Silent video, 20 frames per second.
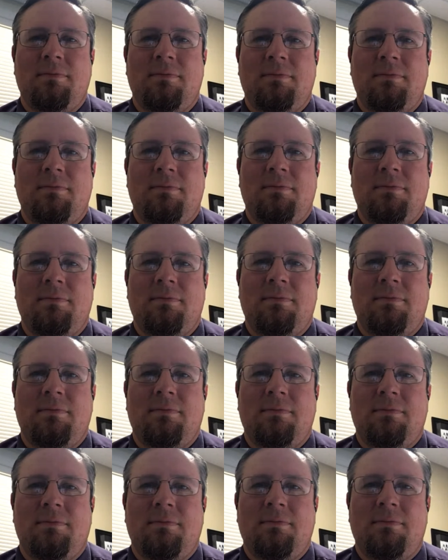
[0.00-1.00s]

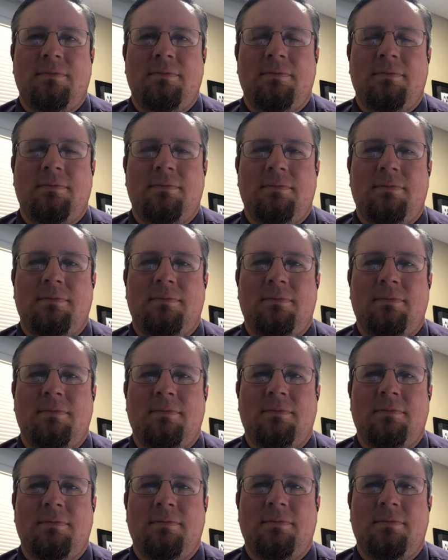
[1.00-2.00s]

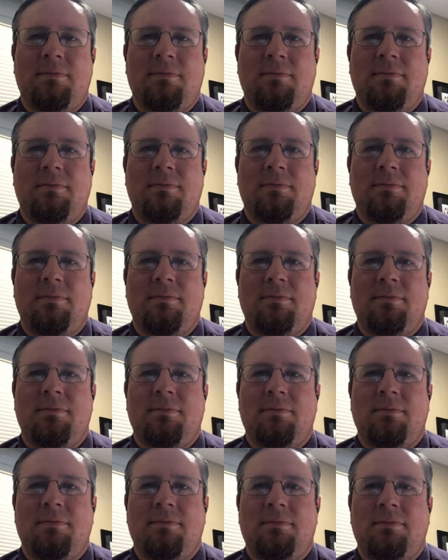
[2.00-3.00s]

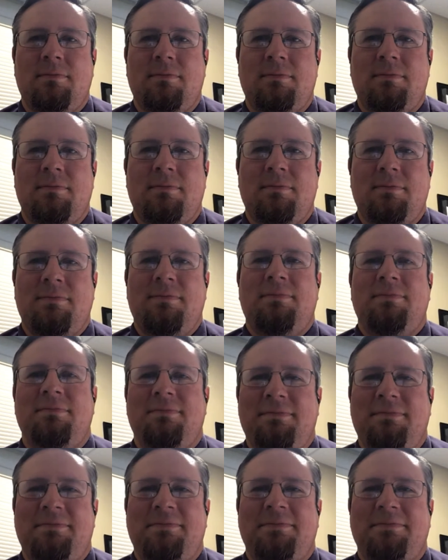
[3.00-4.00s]

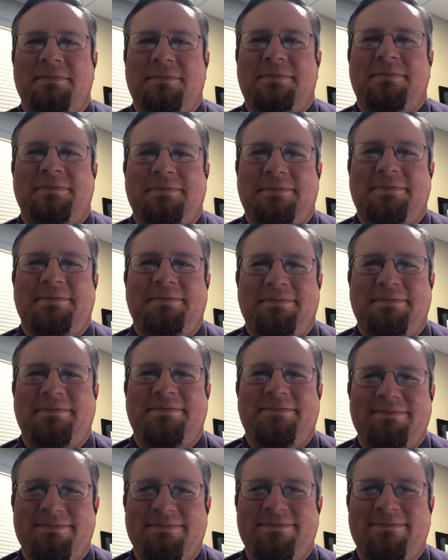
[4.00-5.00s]

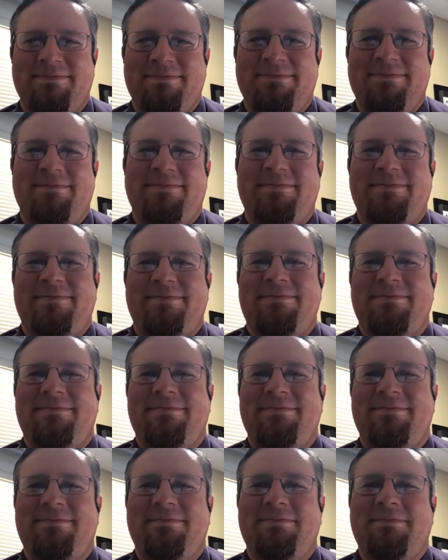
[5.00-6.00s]

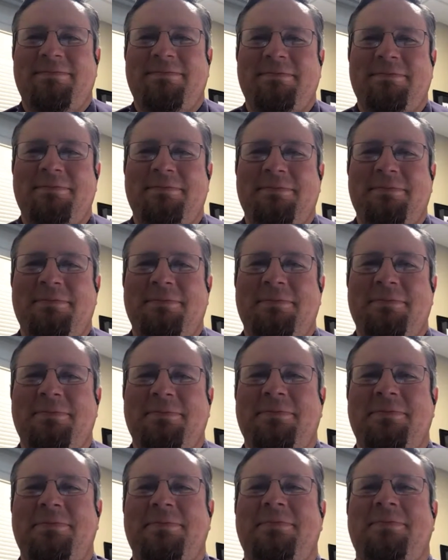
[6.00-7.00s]

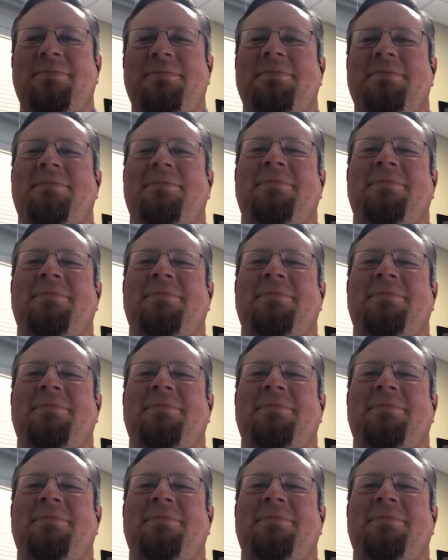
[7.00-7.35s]
[no speech]